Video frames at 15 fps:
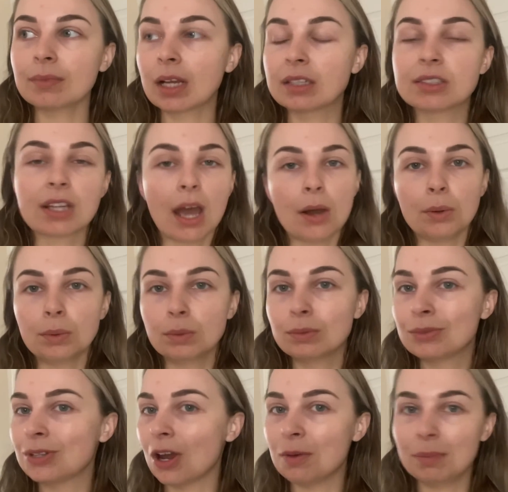So
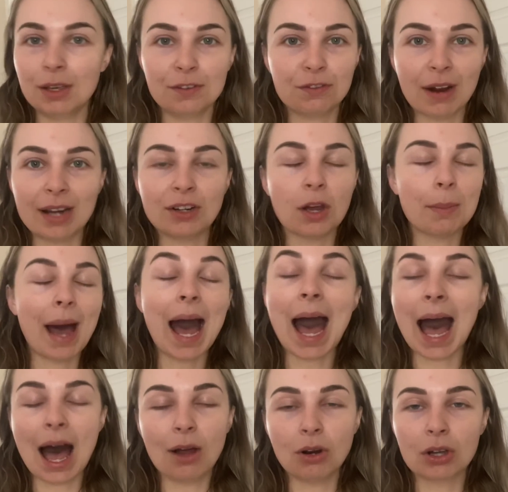don't be afraid, no matter
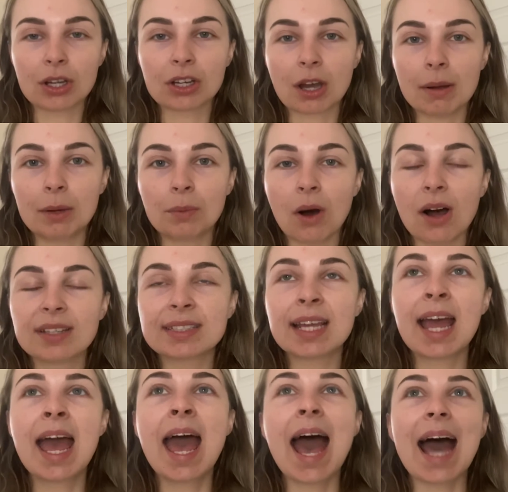how long ago it was.
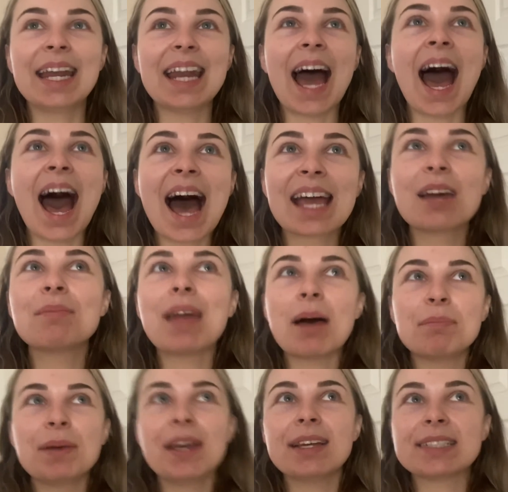And I am
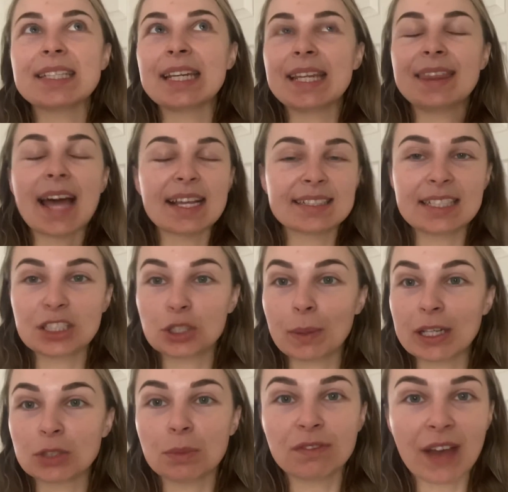that person in that
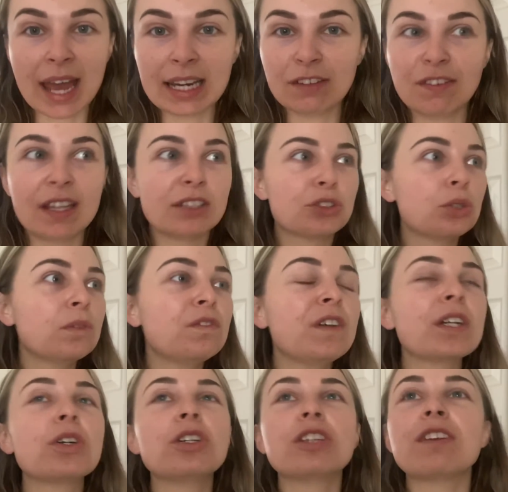situation with anything.
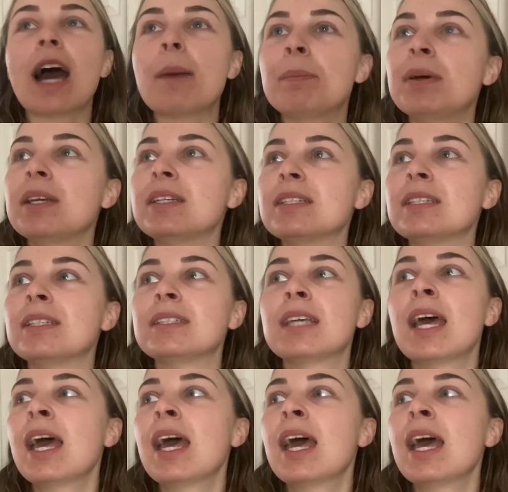Something could have happened,